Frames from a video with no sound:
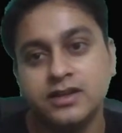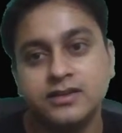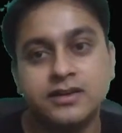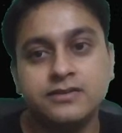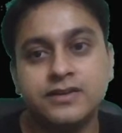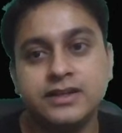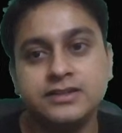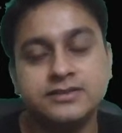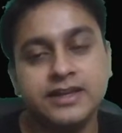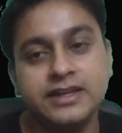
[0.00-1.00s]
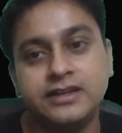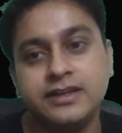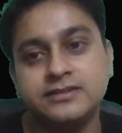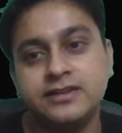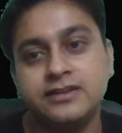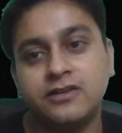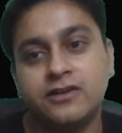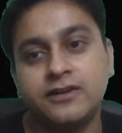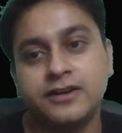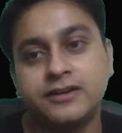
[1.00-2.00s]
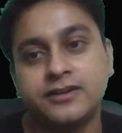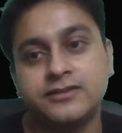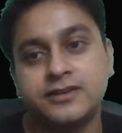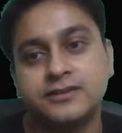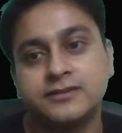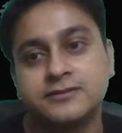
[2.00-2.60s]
Third one is increasing or decreasing.